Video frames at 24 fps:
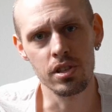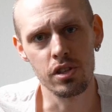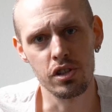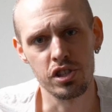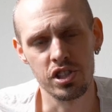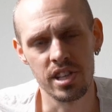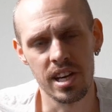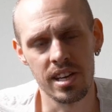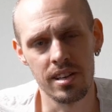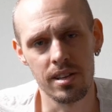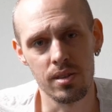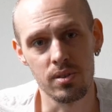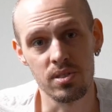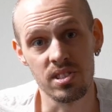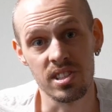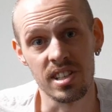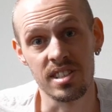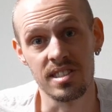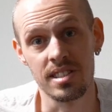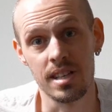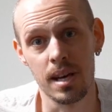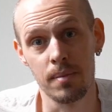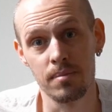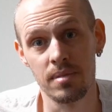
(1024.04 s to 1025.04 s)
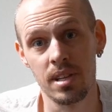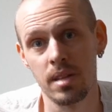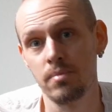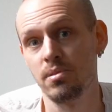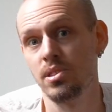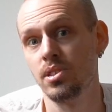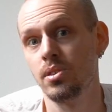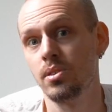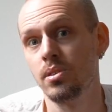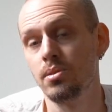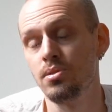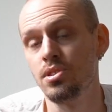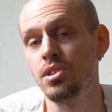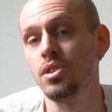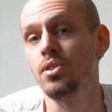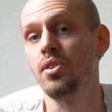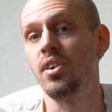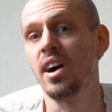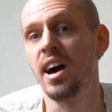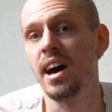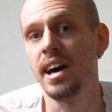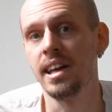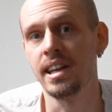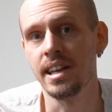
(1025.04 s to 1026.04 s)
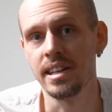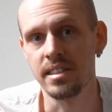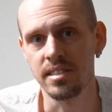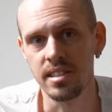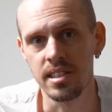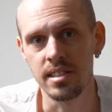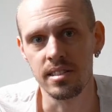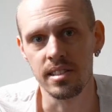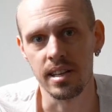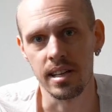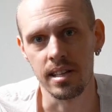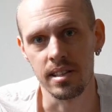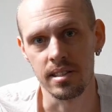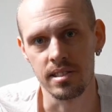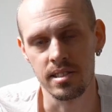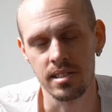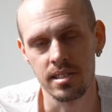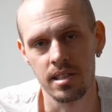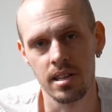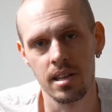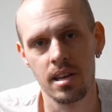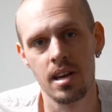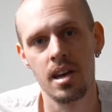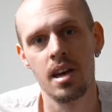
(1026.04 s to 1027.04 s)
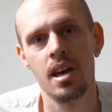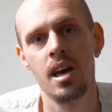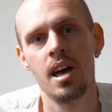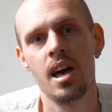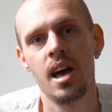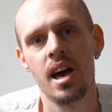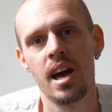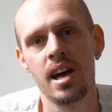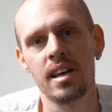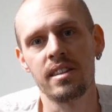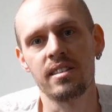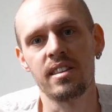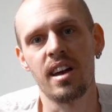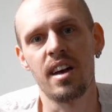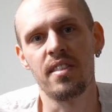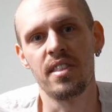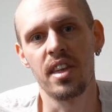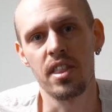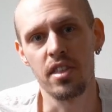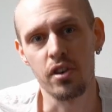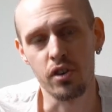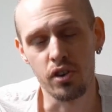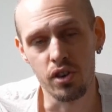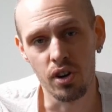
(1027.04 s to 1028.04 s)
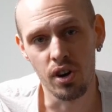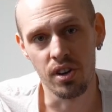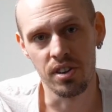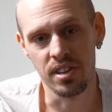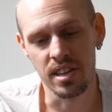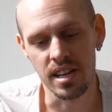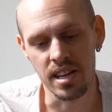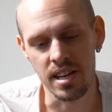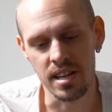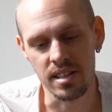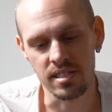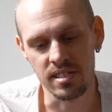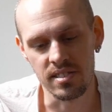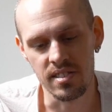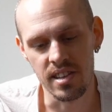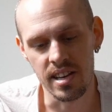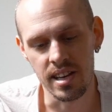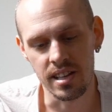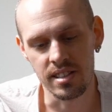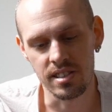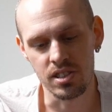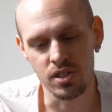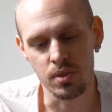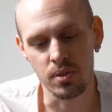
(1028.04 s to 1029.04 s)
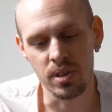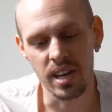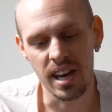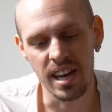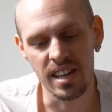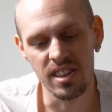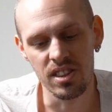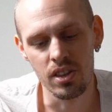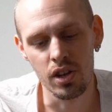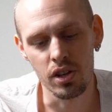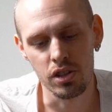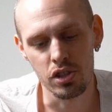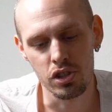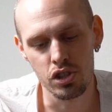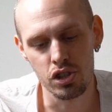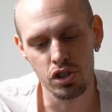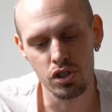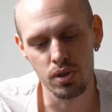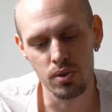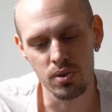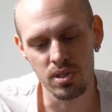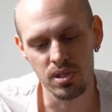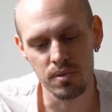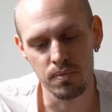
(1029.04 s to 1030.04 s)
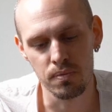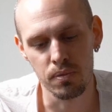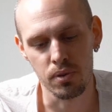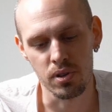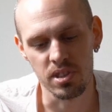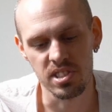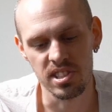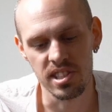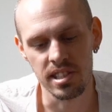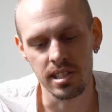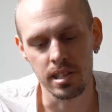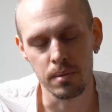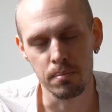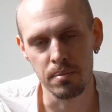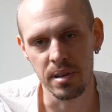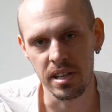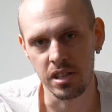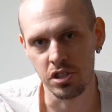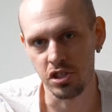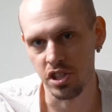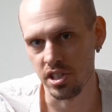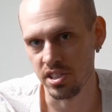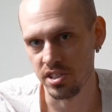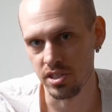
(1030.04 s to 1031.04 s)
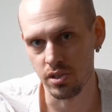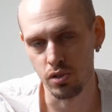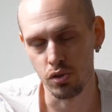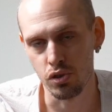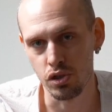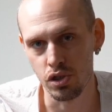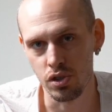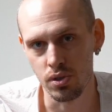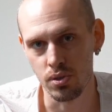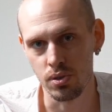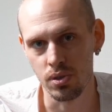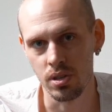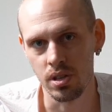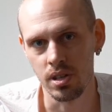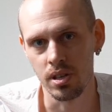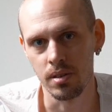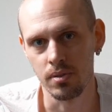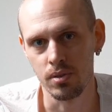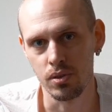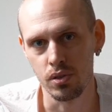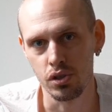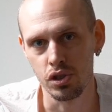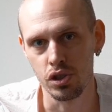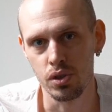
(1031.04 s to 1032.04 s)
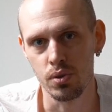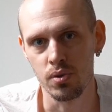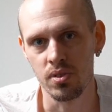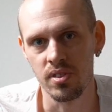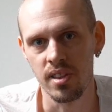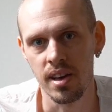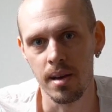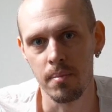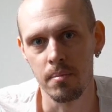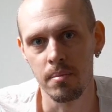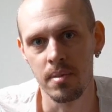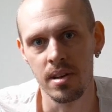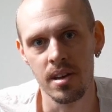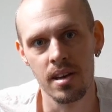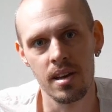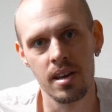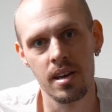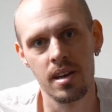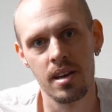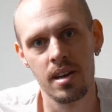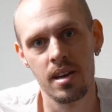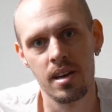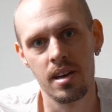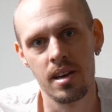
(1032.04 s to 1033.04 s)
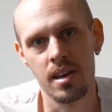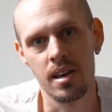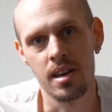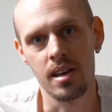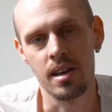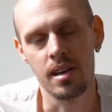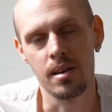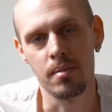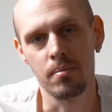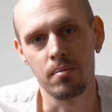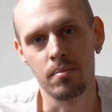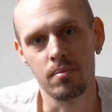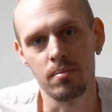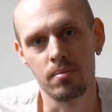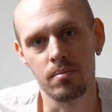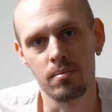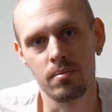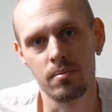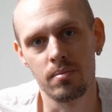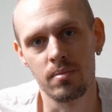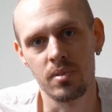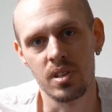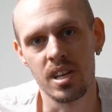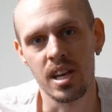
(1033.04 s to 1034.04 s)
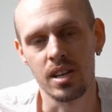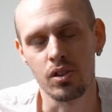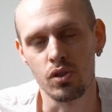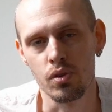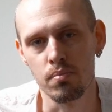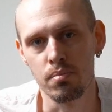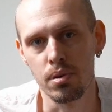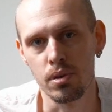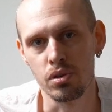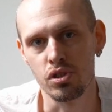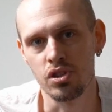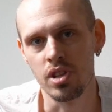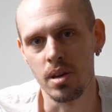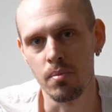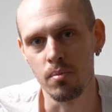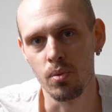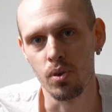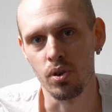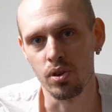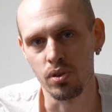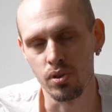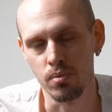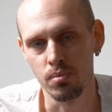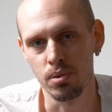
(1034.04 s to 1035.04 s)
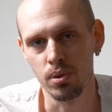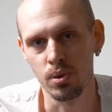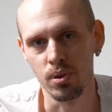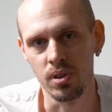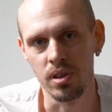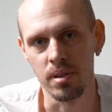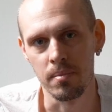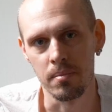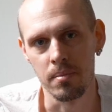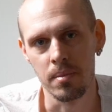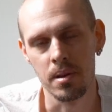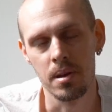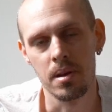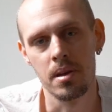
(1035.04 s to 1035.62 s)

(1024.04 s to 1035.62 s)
your shadows and sometimes you're losing your highlight details. And another con is that you cannot choose for single pictures to shoot them, to push them or to pull them.